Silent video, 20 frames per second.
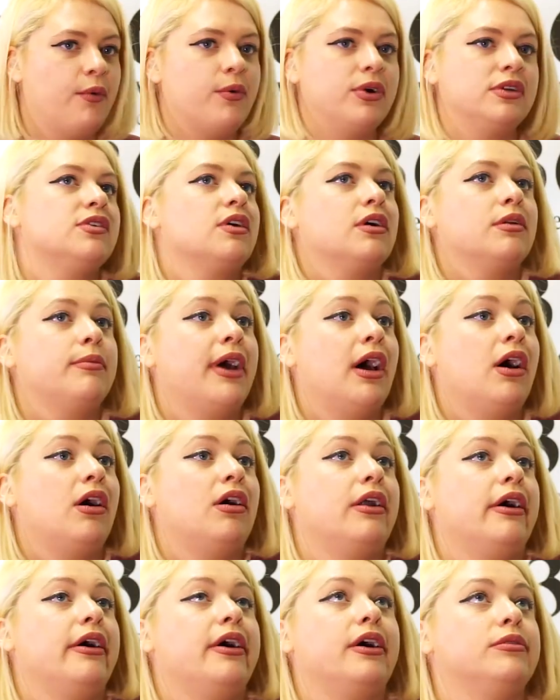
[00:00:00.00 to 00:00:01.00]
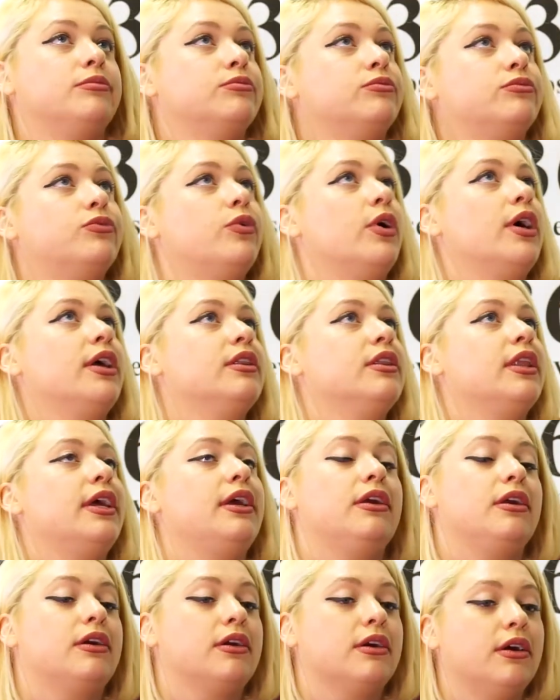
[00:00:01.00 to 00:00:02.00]
We're talking about
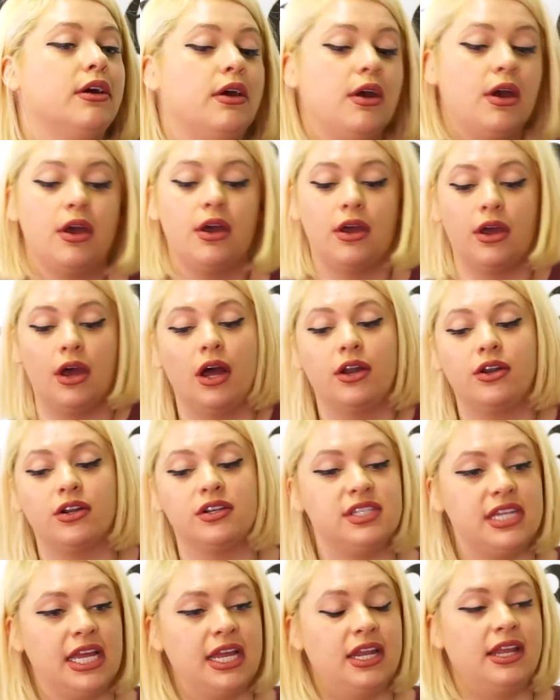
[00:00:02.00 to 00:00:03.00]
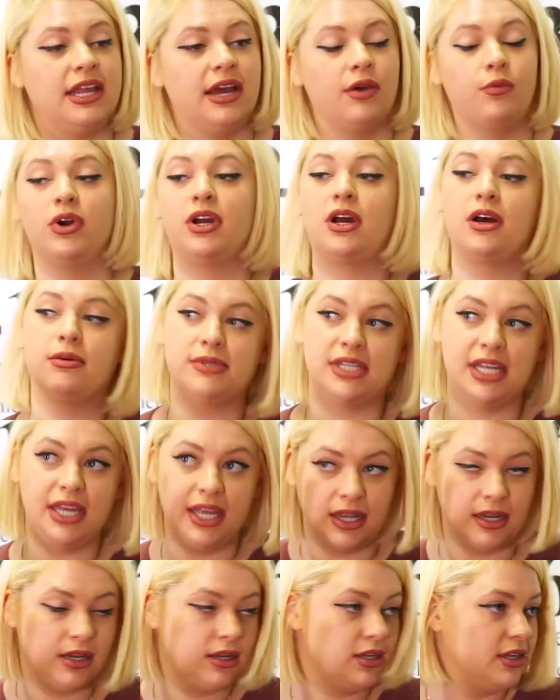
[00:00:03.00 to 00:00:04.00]
like understanding that what comes
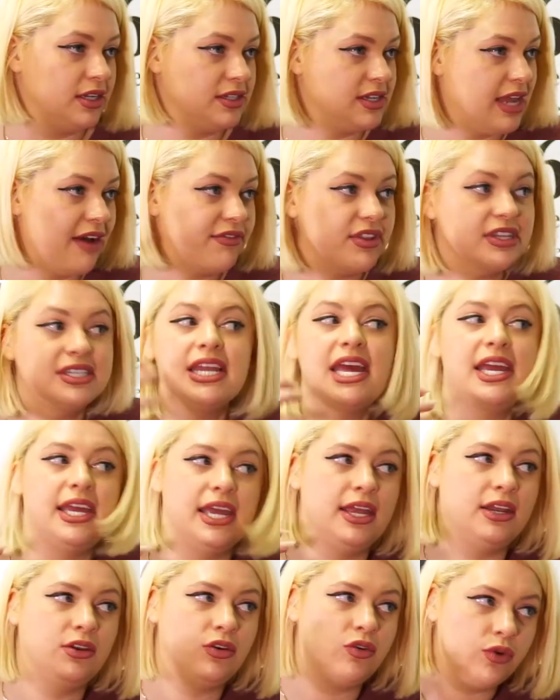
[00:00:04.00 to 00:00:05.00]
in doesn't have to stay in.